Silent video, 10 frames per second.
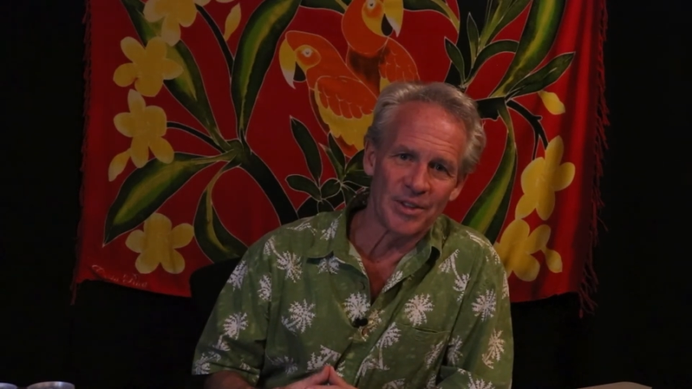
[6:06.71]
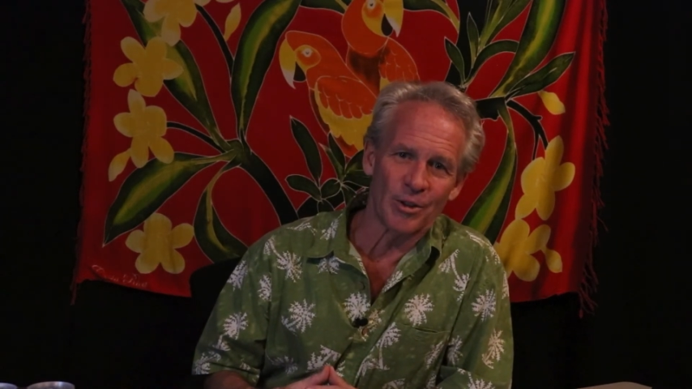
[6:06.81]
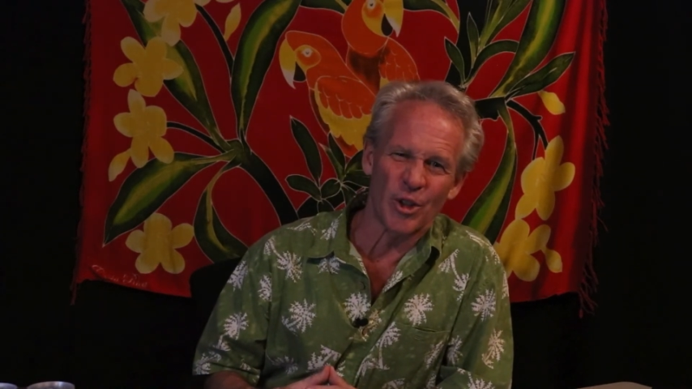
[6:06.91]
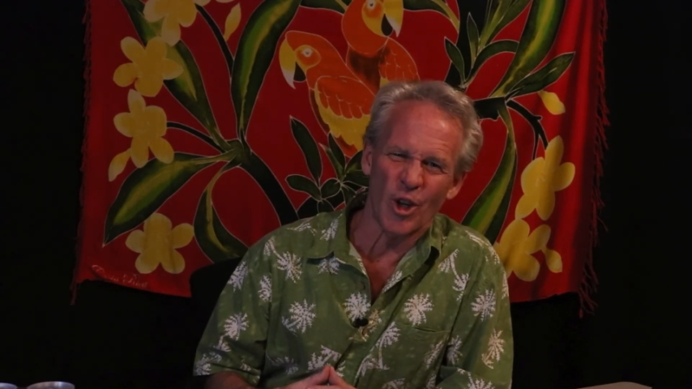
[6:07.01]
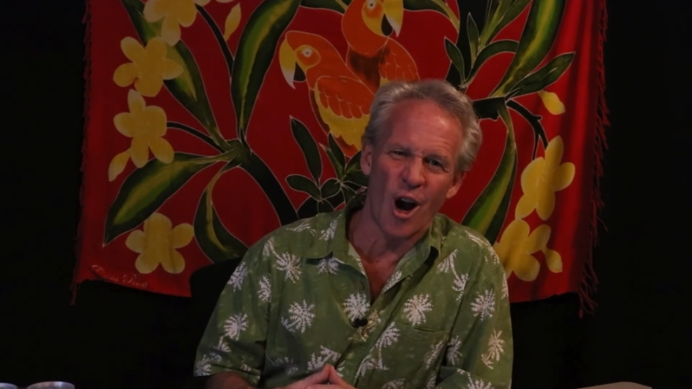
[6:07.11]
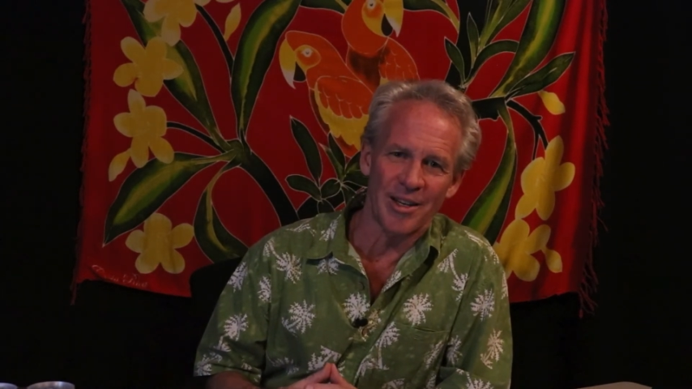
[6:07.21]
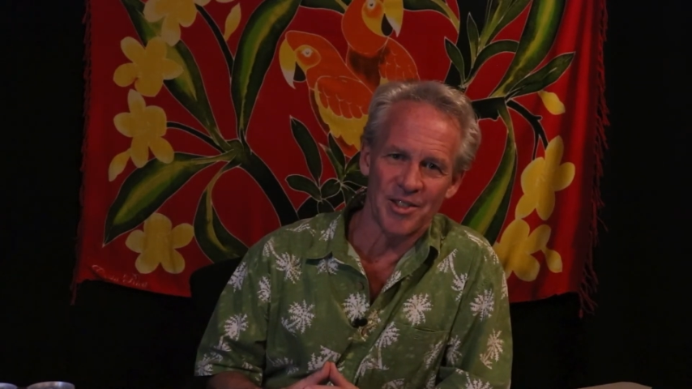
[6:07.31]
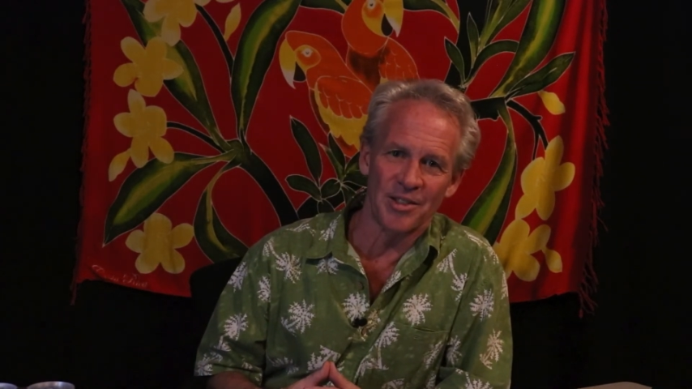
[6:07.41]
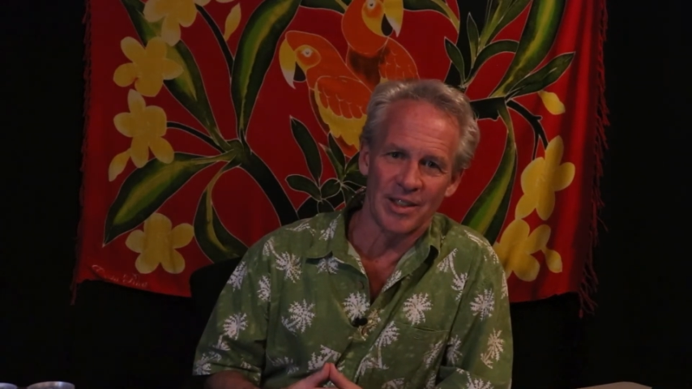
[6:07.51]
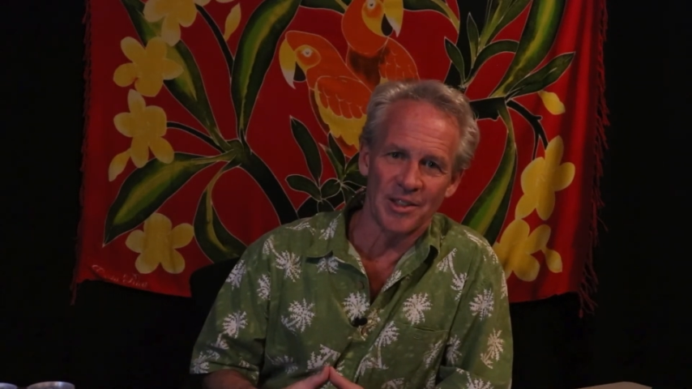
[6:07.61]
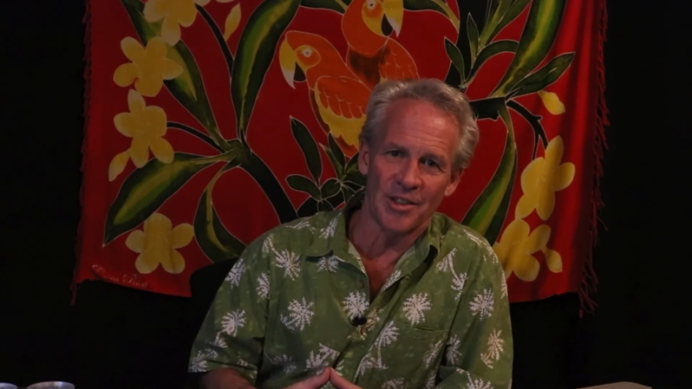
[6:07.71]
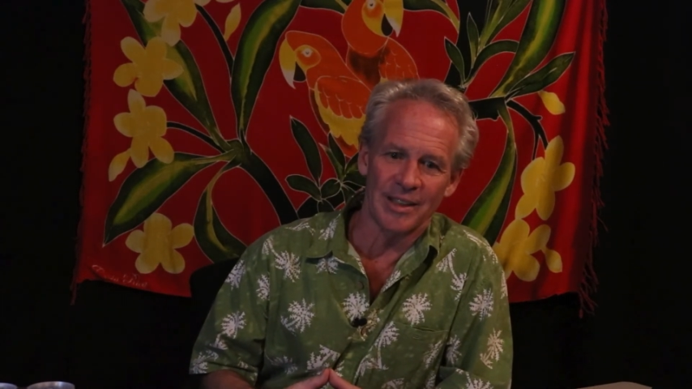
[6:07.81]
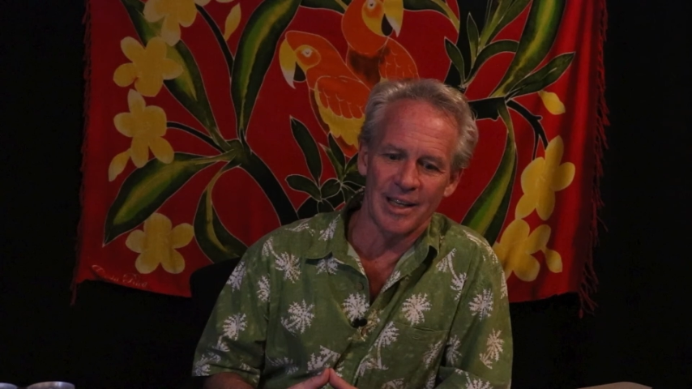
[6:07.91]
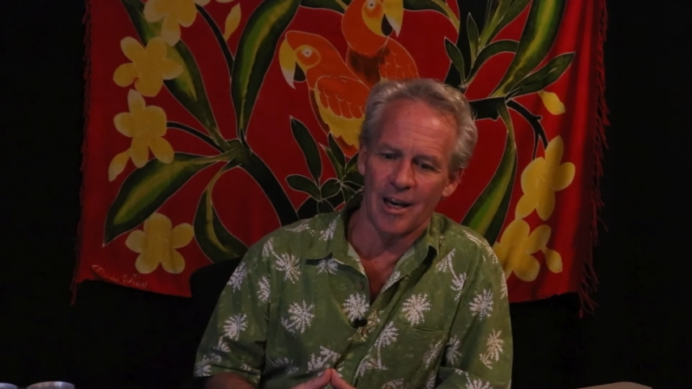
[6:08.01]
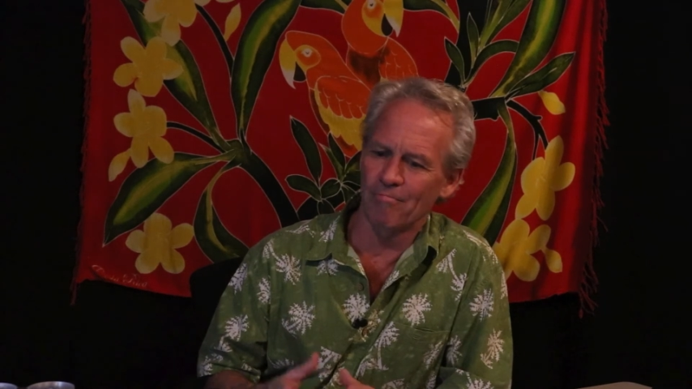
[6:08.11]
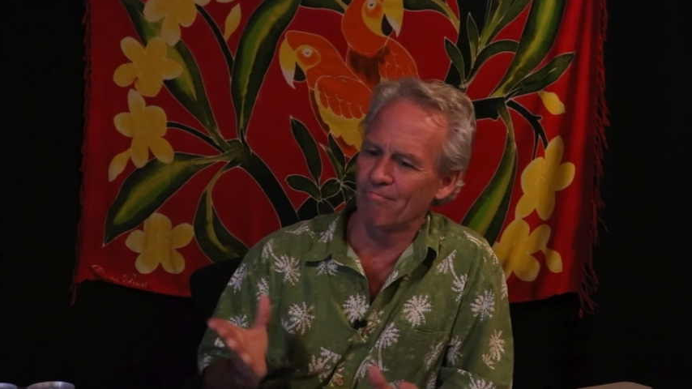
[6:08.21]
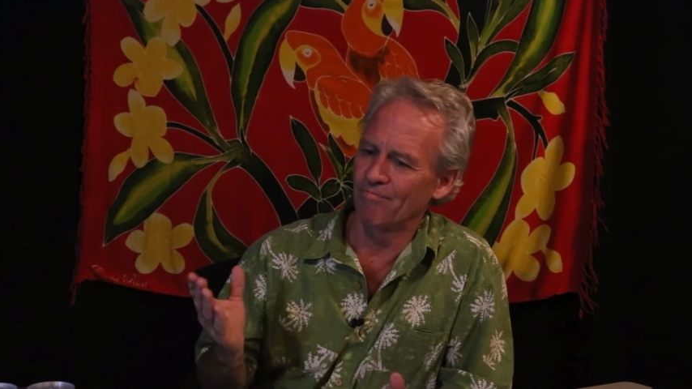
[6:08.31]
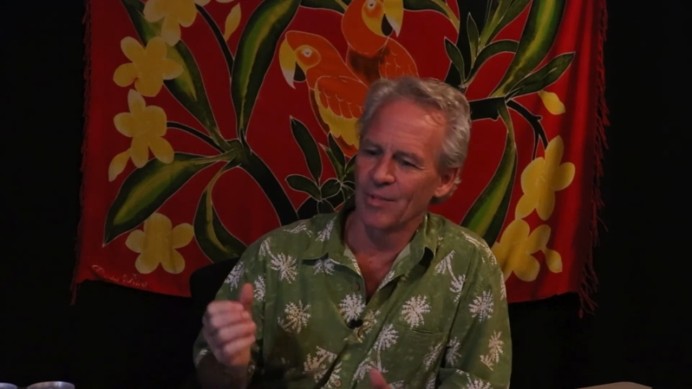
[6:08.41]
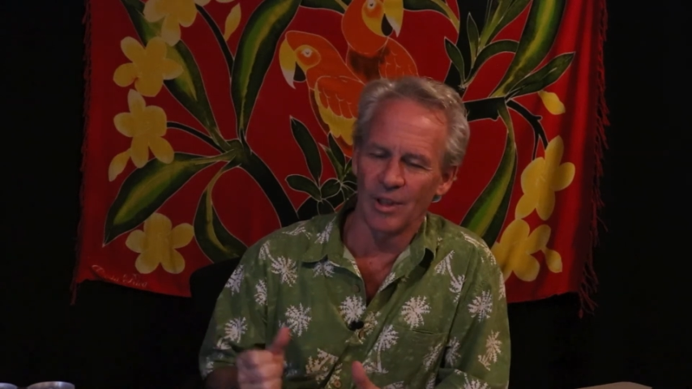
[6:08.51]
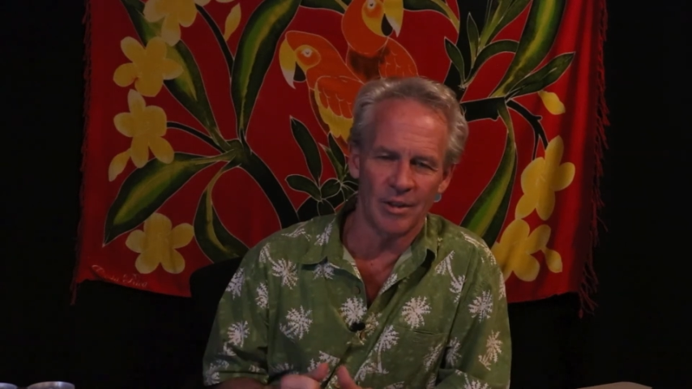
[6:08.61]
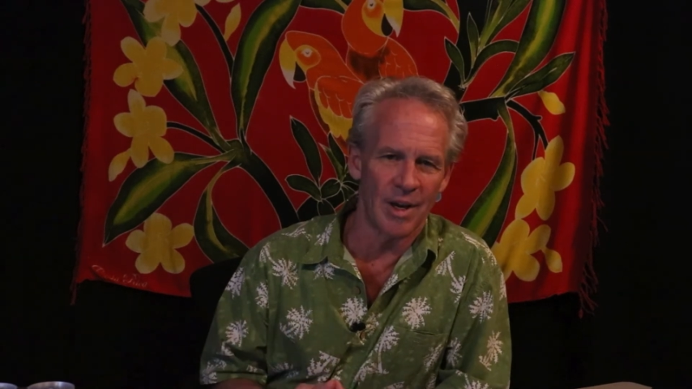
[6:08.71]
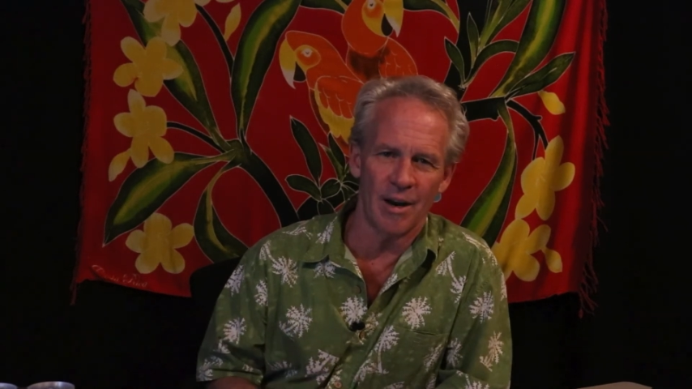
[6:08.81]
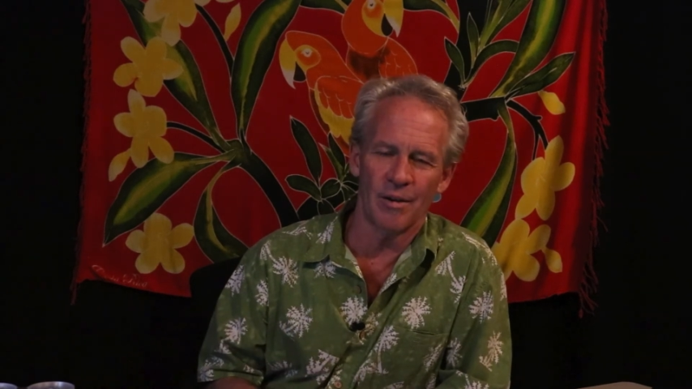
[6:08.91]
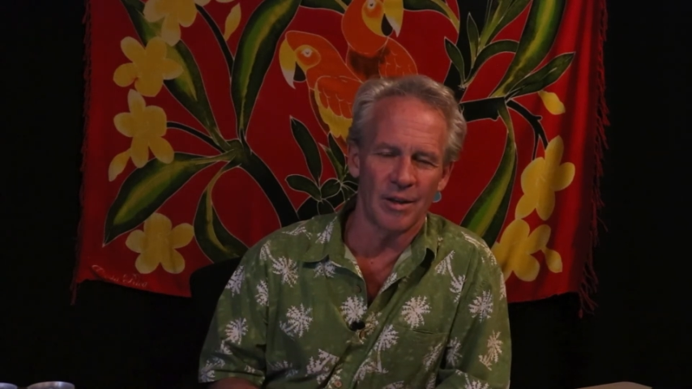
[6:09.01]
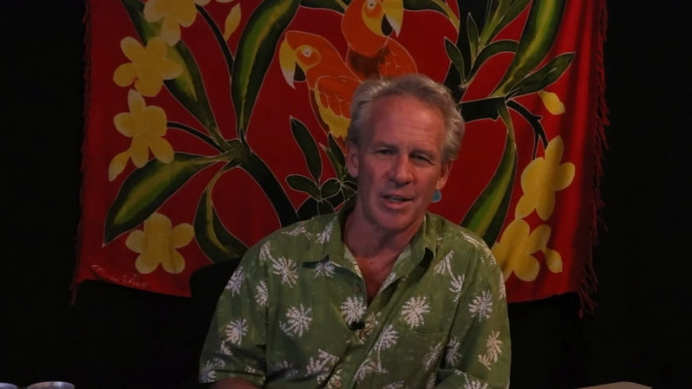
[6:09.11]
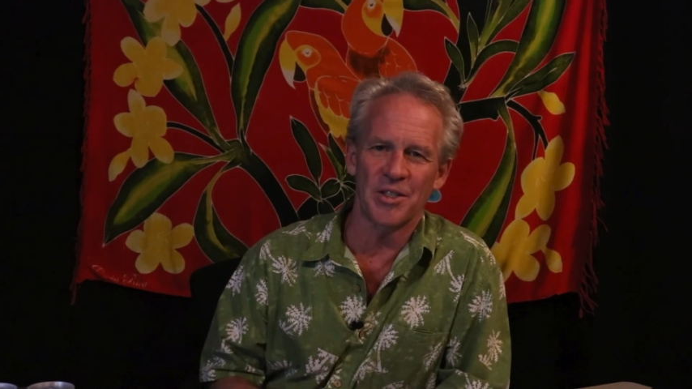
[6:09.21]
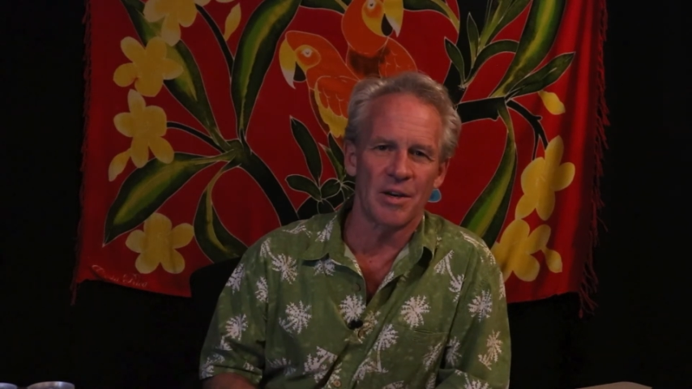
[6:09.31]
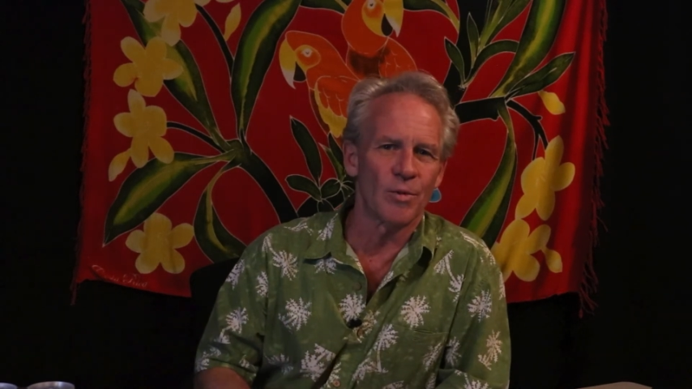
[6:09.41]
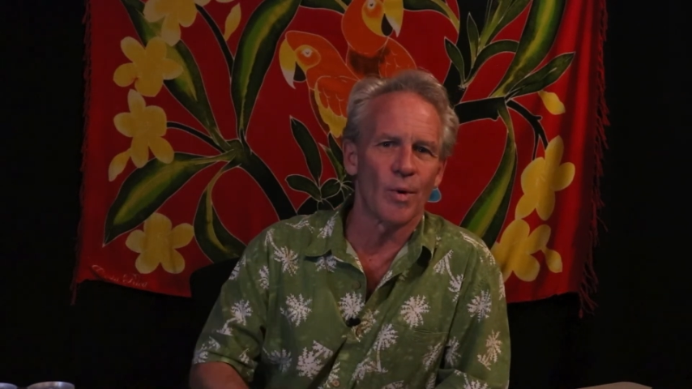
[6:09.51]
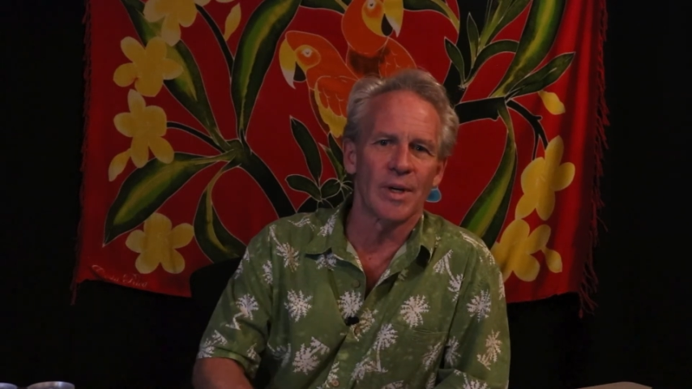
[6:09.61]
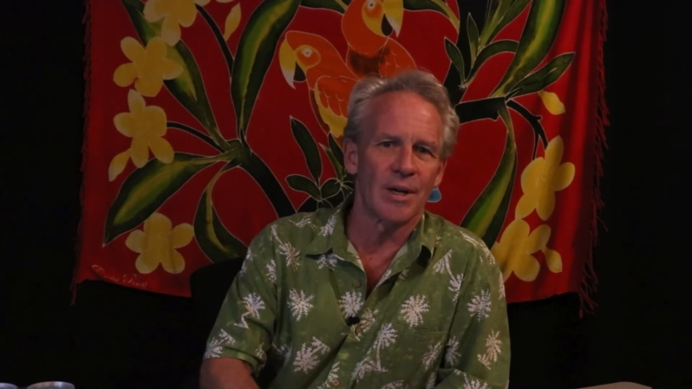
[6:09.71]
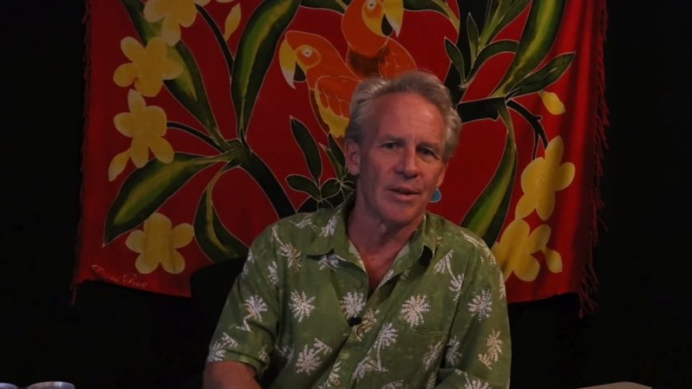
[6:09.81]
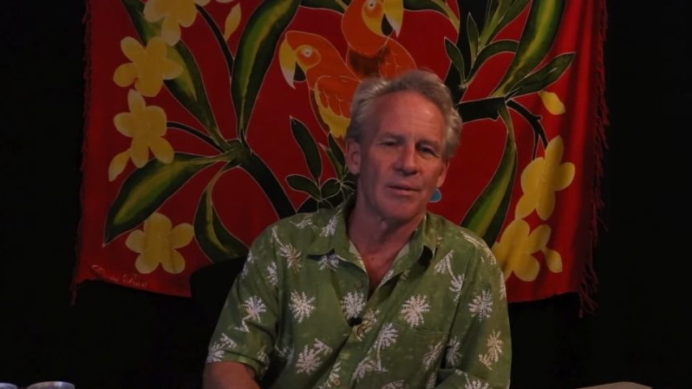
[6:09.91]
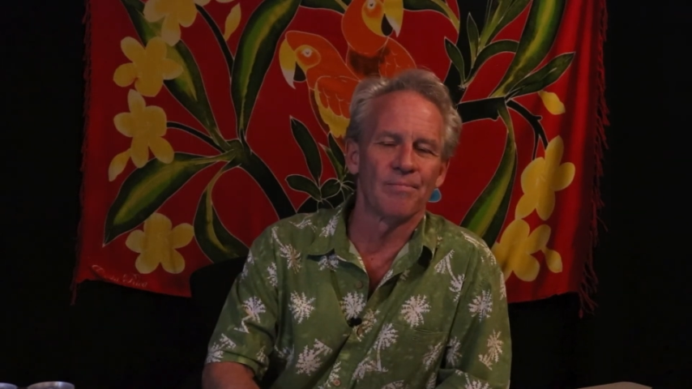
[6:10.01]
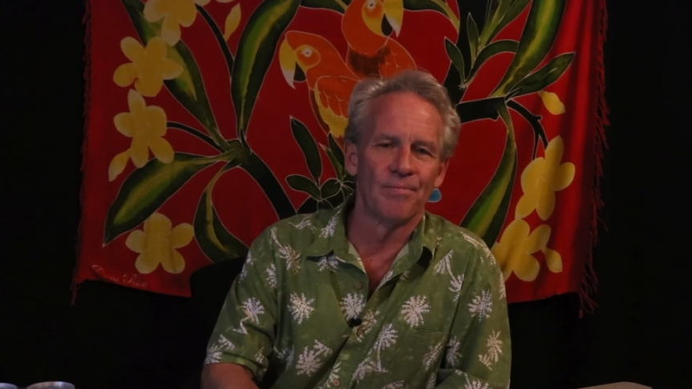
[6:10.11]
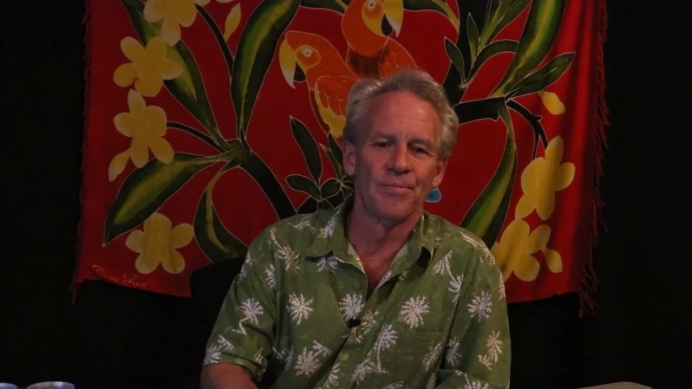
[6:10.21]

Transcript: you know, shots and things like that, it's everywhere down there.